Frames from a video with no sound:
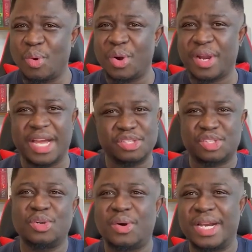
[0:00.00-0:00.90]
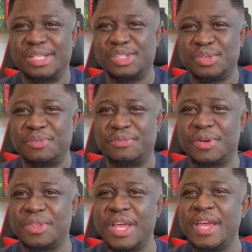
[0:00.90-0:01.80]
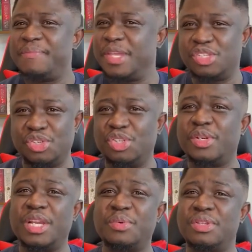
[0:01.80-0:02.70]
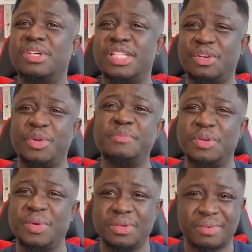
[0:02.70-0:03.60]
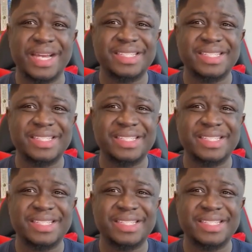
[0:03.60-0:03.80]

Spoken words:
work, and so on and so forth. It usually would not equip you with the right